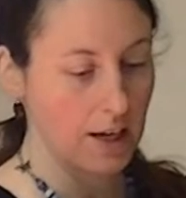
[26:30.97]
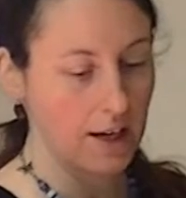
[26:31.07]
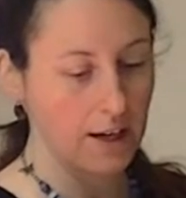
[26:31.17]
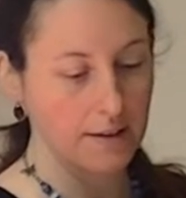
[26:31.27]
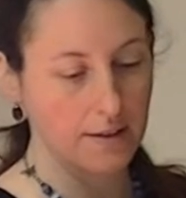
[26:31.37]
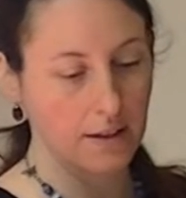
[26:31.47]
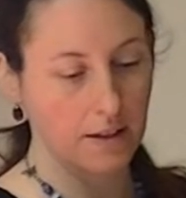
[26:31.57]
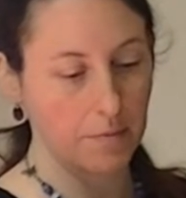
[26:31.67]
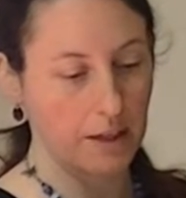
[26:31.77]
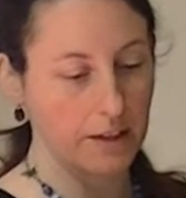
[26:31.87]
as seen in
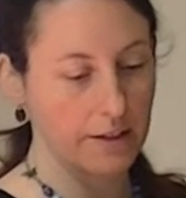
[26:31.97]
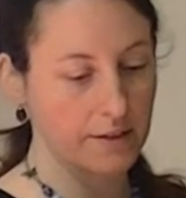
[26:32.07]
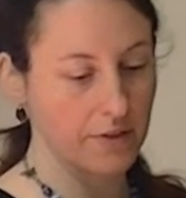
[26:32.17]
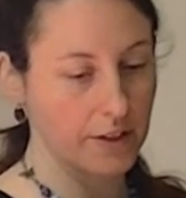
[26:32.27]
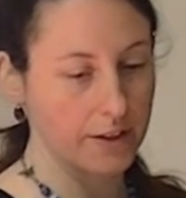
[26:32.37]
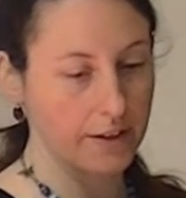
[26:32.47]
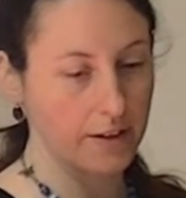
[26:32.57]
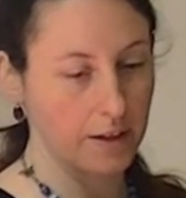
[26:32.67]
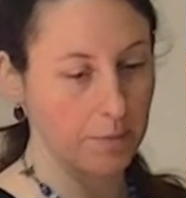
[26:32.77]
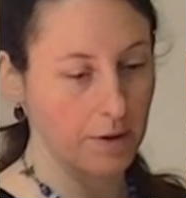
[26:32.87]
my Cleanse for
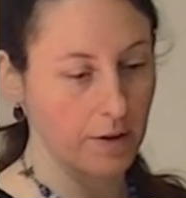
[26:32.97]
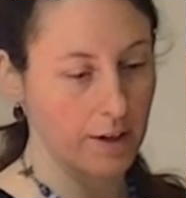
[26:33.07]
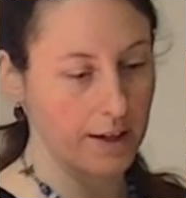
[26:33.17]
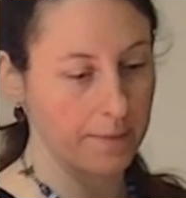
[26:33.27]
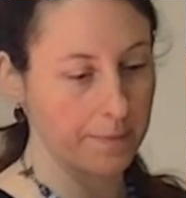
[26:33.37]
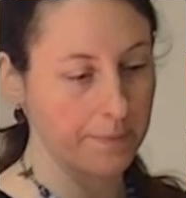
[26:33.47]
Clarity program.